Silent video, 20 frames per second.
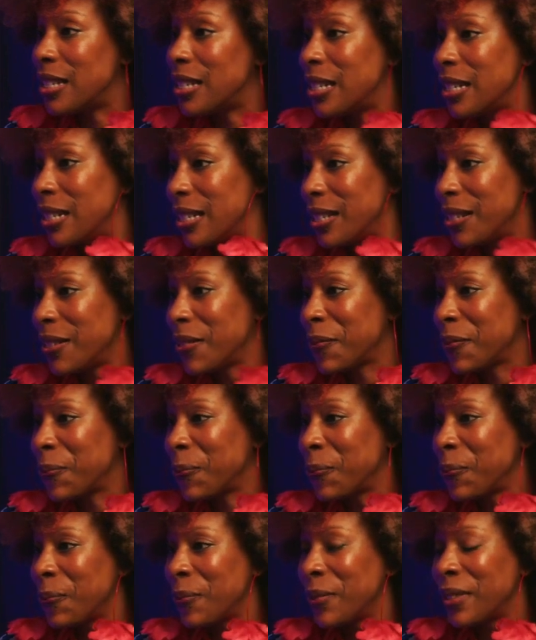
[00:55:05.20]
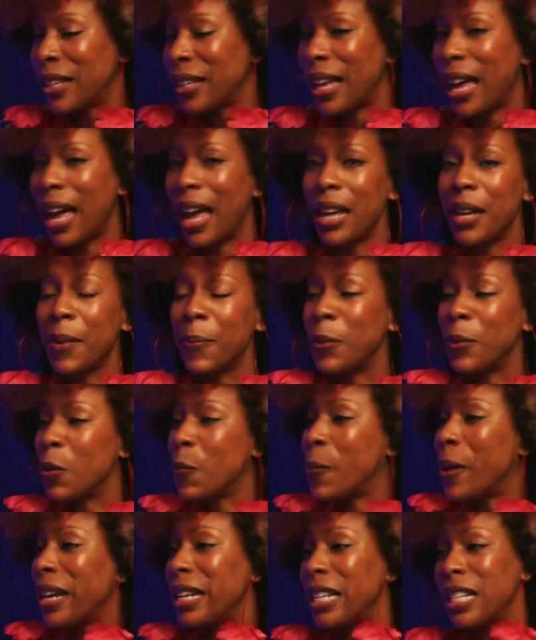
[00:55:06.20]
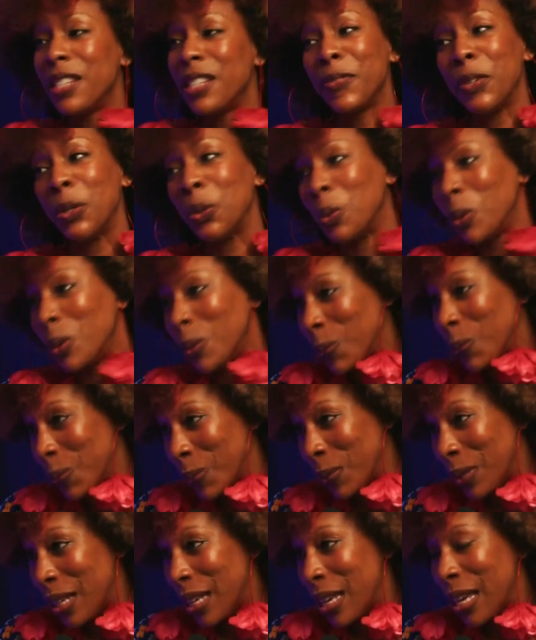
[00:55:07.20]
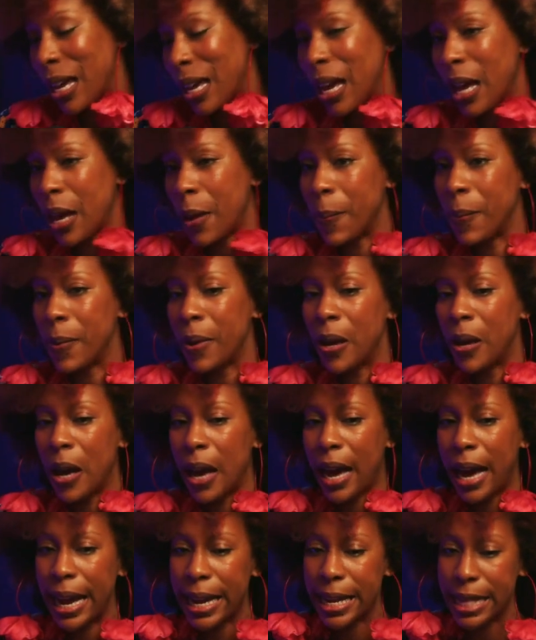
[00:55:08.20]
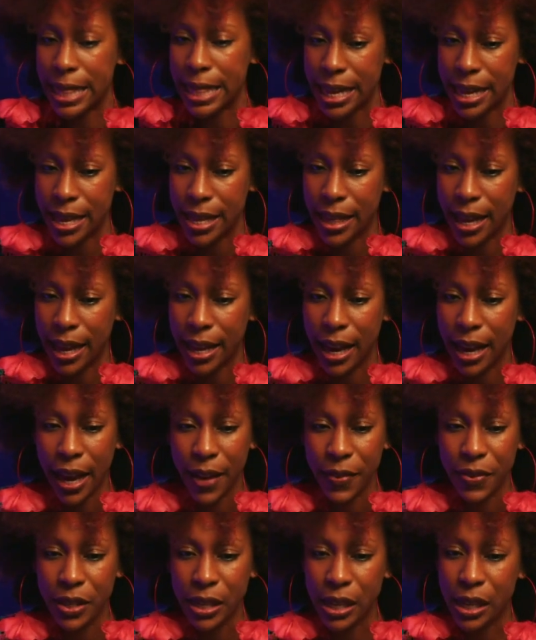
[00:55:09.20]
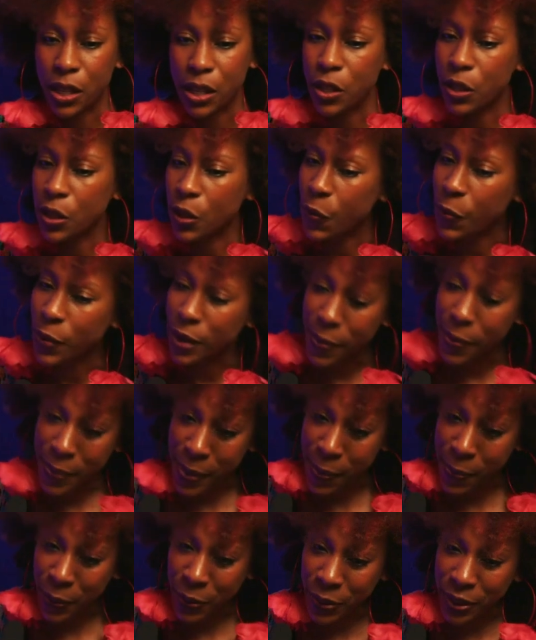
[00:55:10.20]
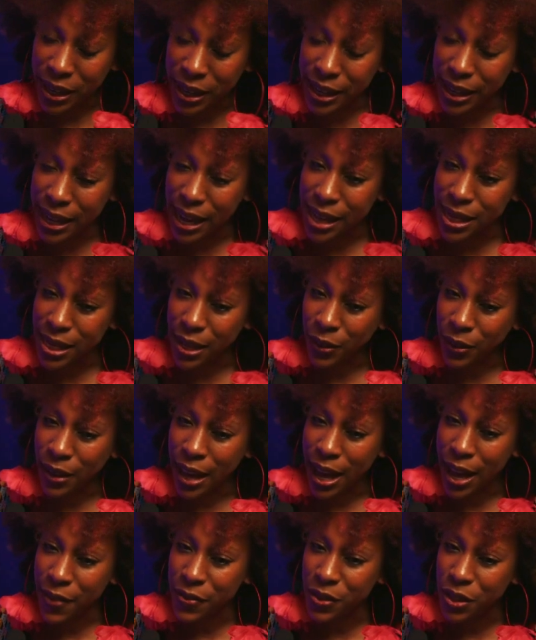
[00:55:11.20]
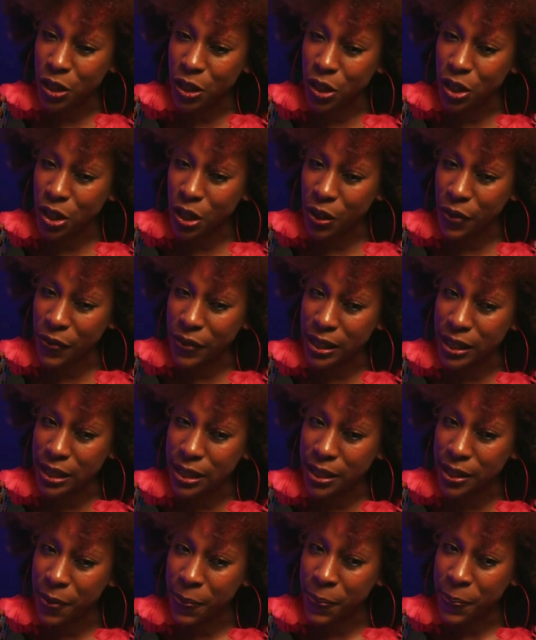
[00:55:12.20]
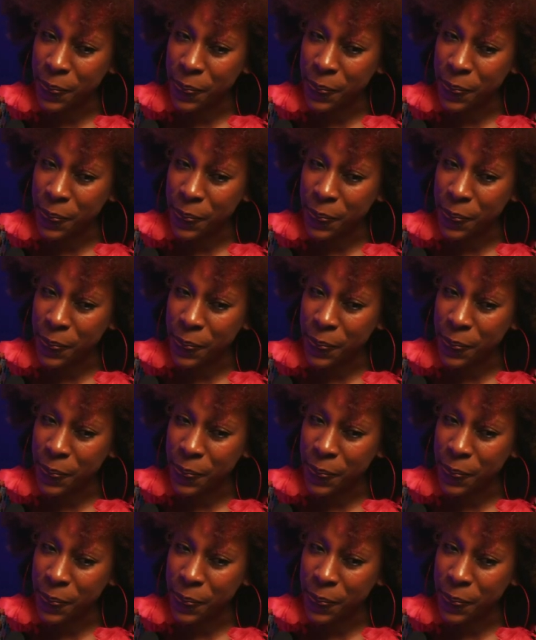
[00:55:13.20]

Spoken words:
done. I am nobody's fool. I think that I've seen so many people dedicate their lives to service,